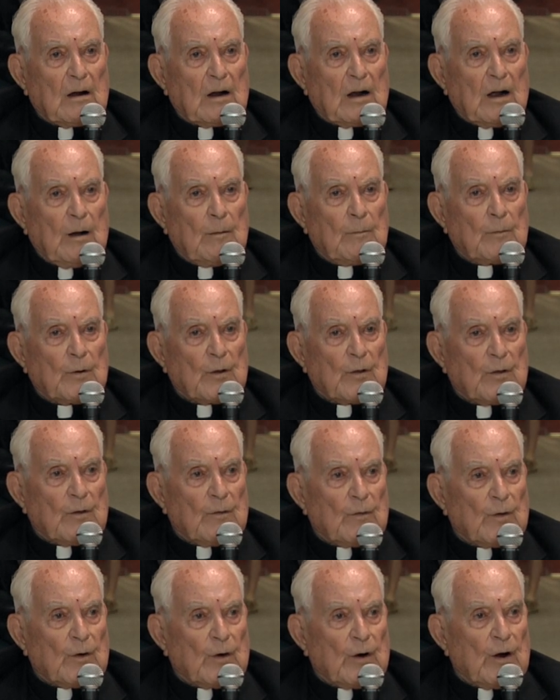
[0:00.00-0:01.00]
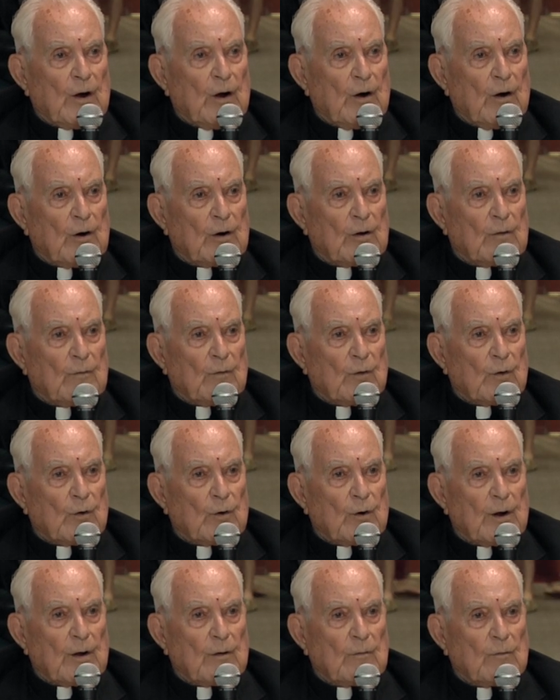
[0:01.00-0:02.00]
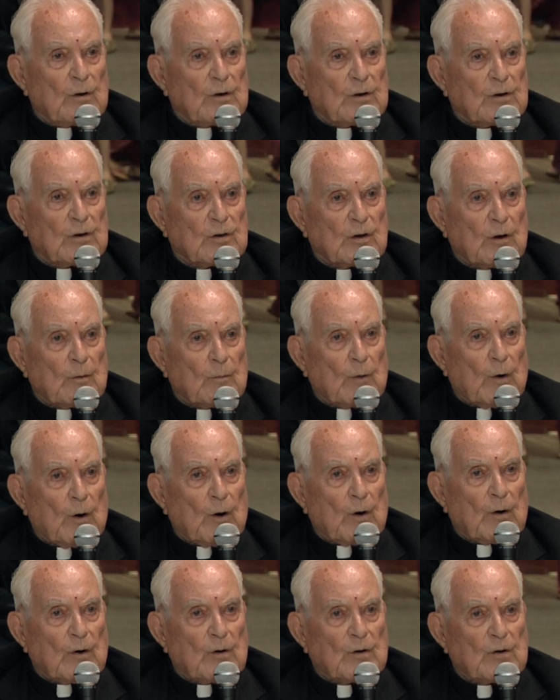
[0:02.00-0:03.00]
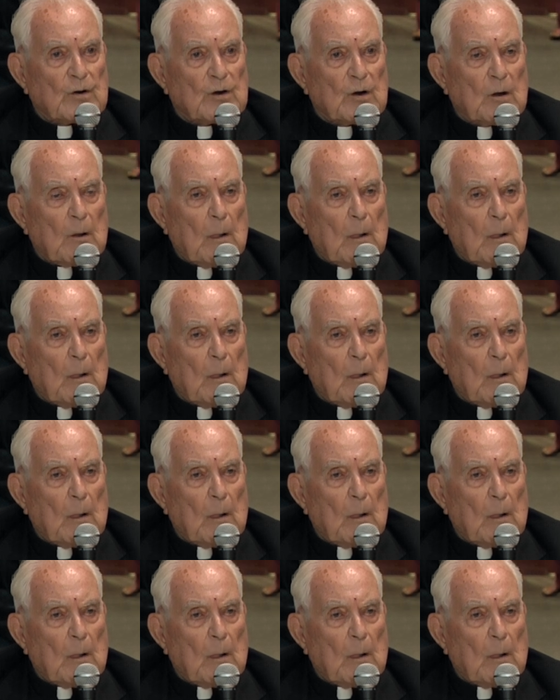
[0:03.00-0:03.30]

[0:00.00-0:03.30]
come to the very heart of learning, which is liberal arts.